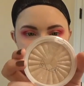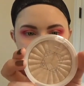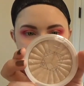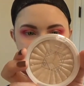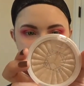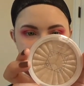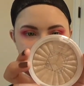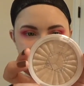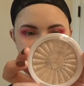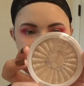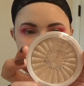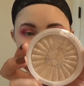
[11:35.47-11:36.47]

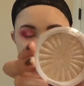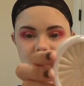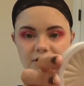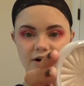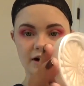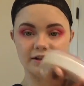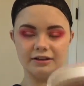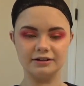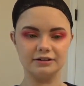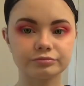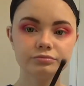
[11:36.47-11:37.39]
Highlighter Star Island.